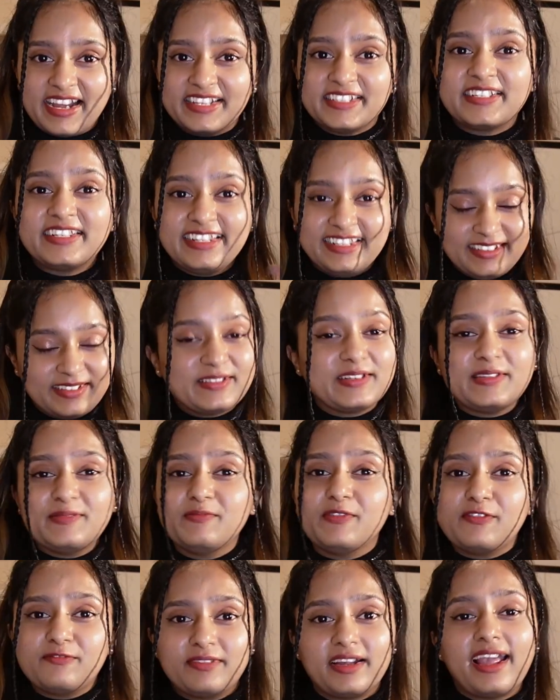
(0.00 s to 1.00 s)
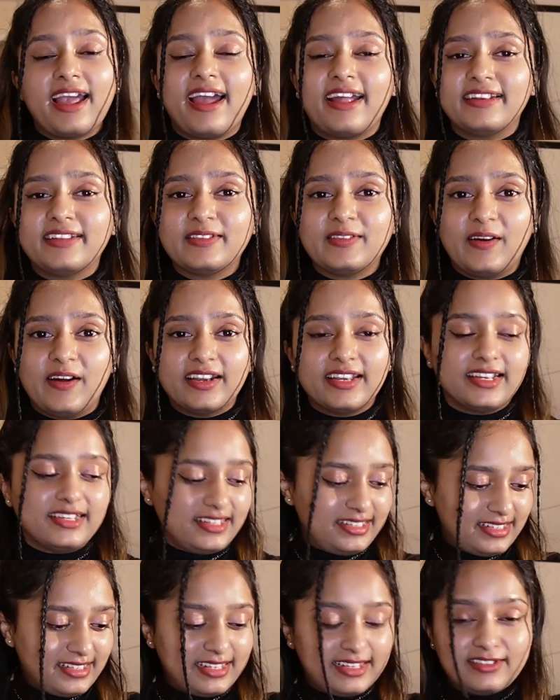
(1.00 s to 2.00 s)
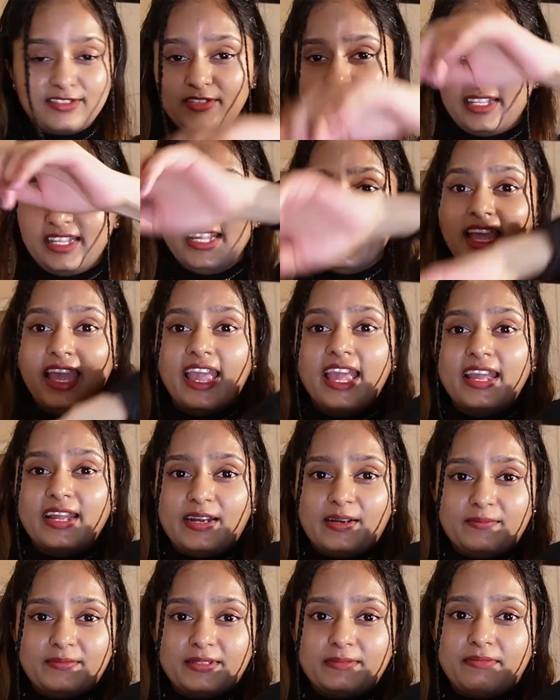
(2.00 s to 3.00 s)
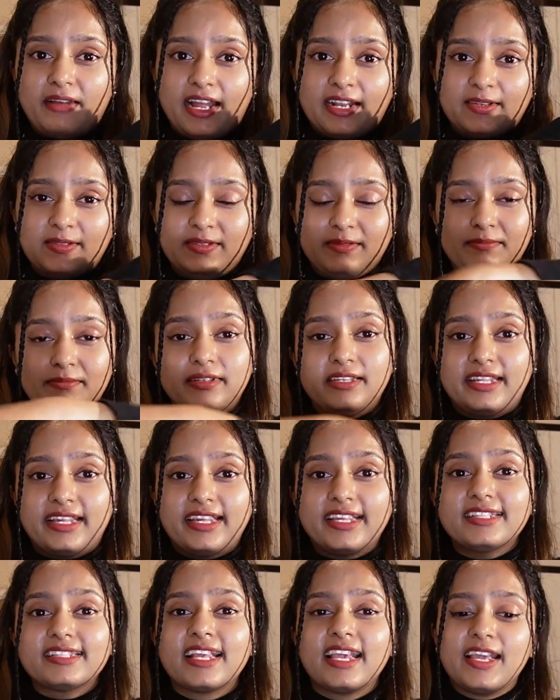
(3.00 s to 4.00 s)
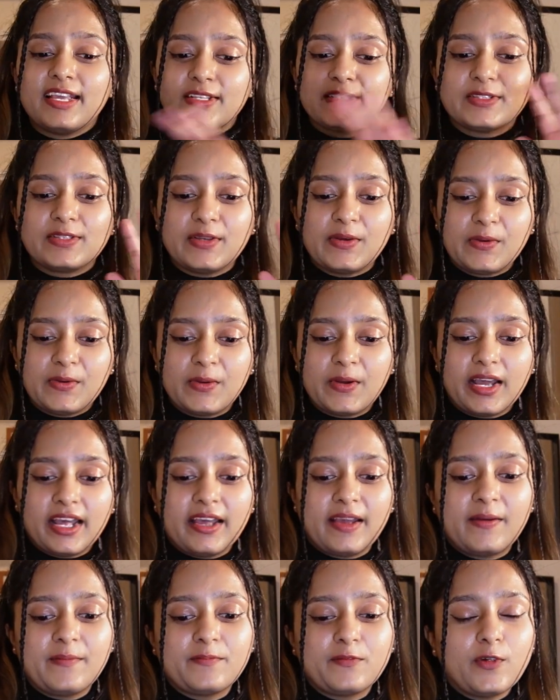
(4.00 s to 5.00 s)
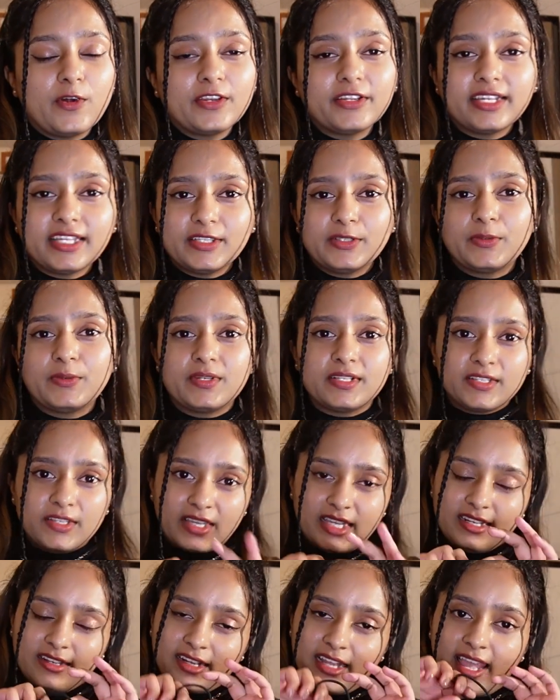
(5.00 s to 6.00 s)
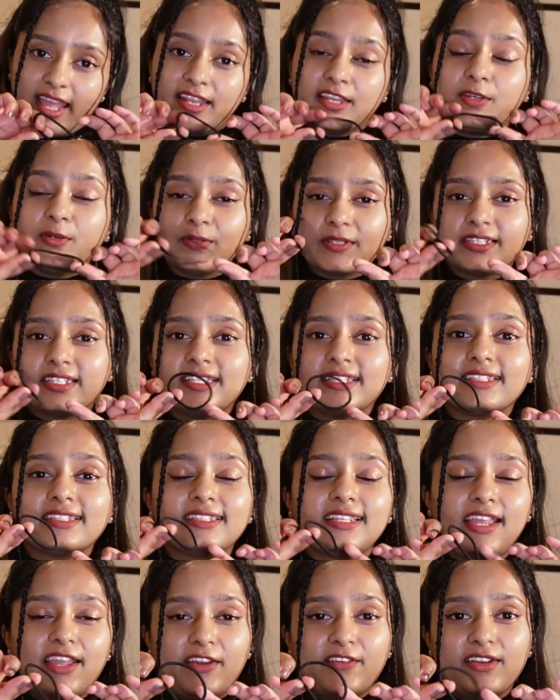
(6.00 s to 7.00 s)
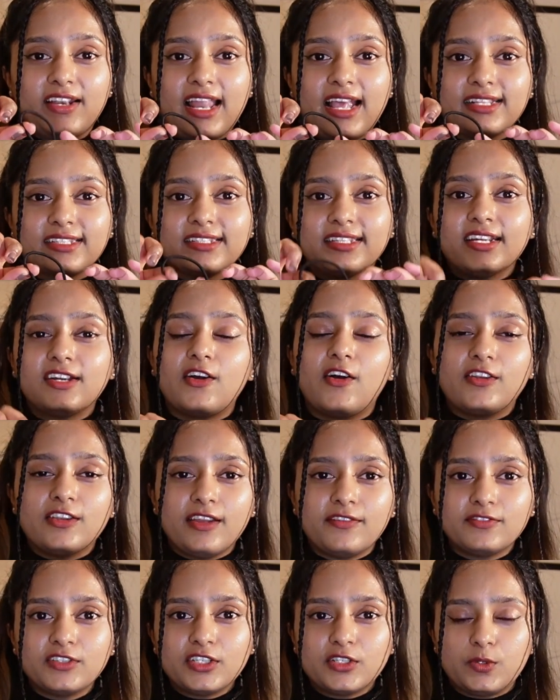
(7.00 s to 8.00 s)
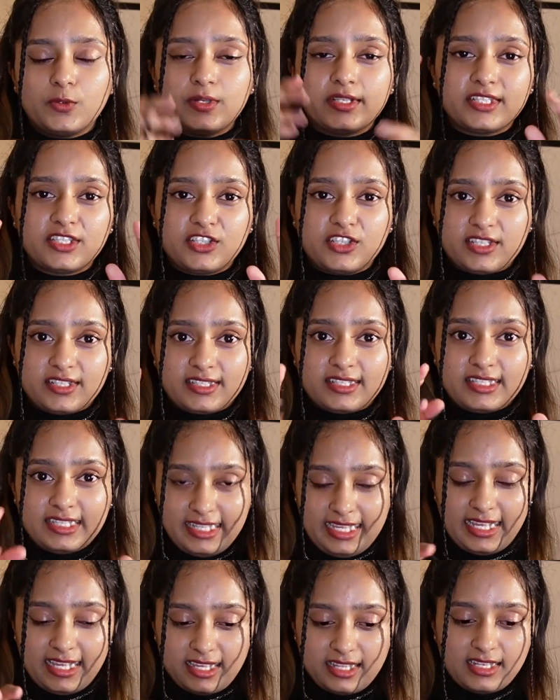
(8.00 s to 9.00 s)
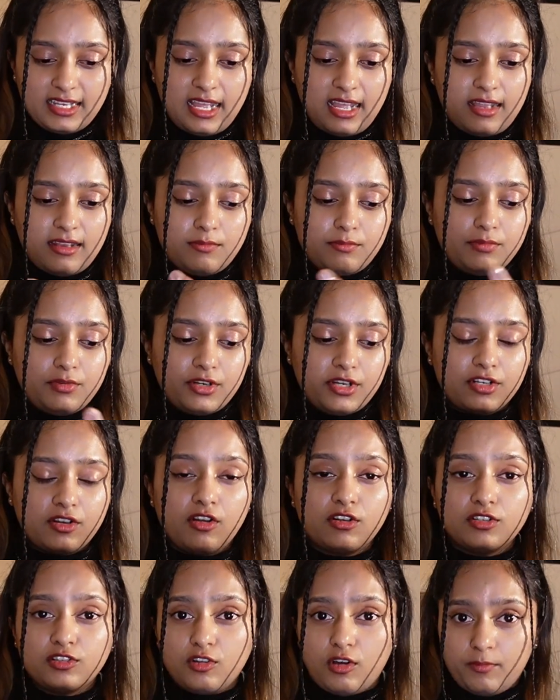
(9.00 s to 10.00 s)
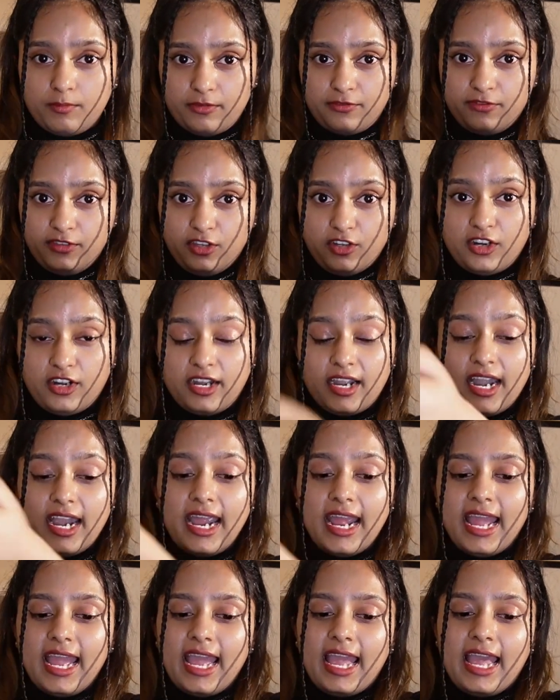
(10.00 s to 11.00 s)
literally move my hand a lot and it literally comes back to the place. So what you can do is you can again use this hair elastic. All you have to do is just take it and put it on top of your